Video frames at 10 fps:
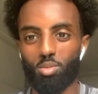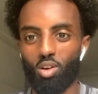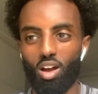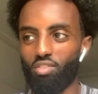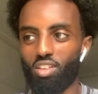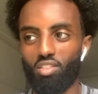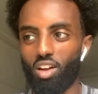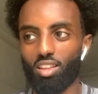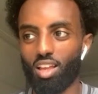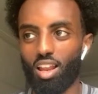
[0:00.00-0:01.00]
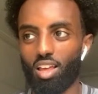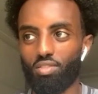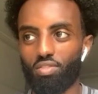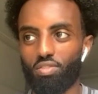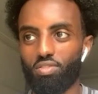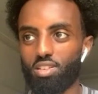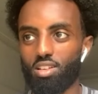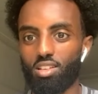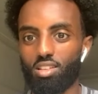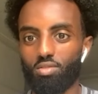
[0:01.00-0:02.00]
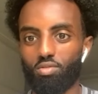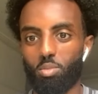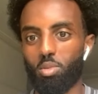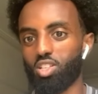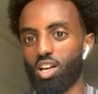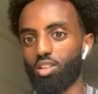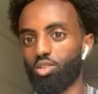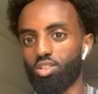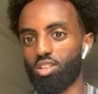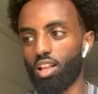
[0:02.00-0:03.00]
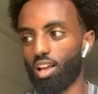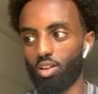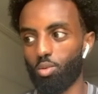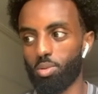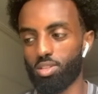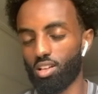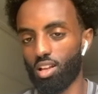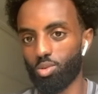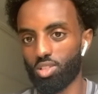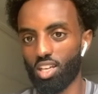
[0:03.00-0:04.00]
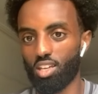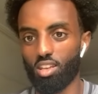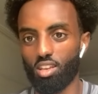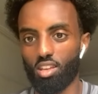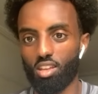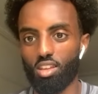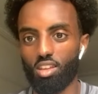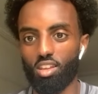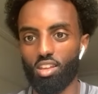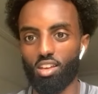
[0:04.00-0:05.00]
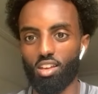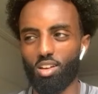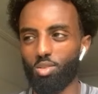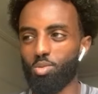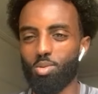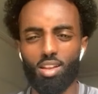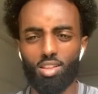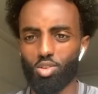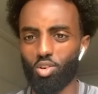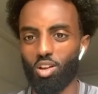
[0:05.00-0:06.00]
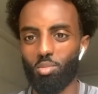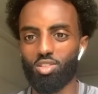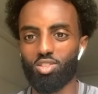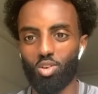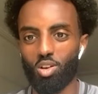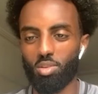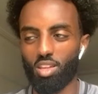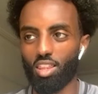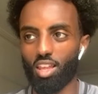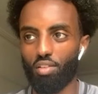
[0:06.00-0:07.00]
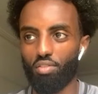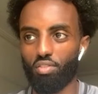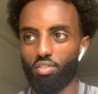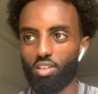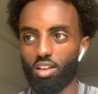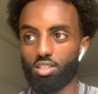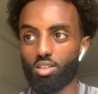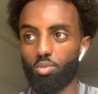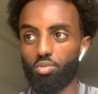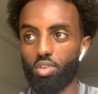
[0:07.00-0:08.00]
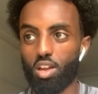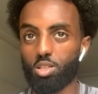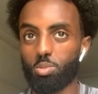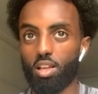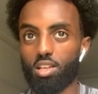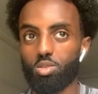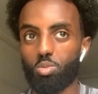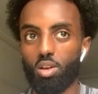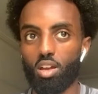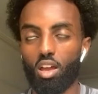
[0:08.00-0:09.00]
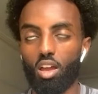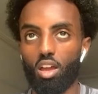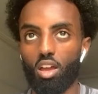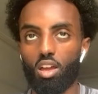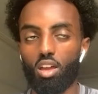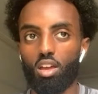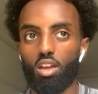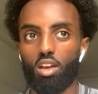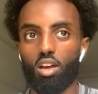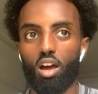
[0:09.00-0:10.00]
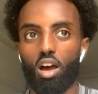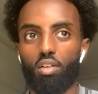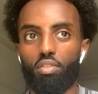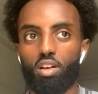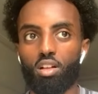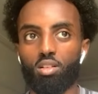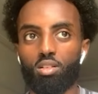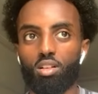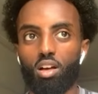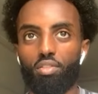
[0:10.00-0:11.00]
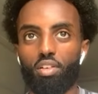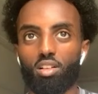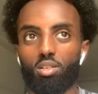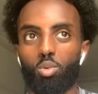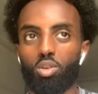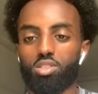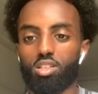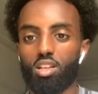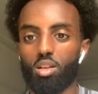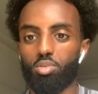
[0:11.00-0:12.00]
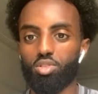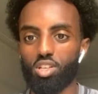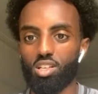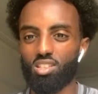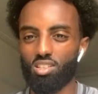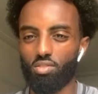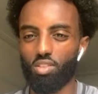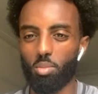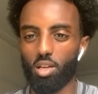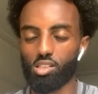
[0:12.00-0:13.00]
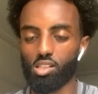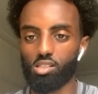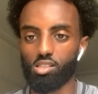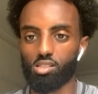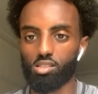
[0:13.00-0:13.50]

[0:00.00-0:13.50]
But I've never had that like feeling from my childhood, like up until I was ten, and we were winning tournament, tournament, and that that's the first place where I felt I felt wanted and appreciated. If that makes sense.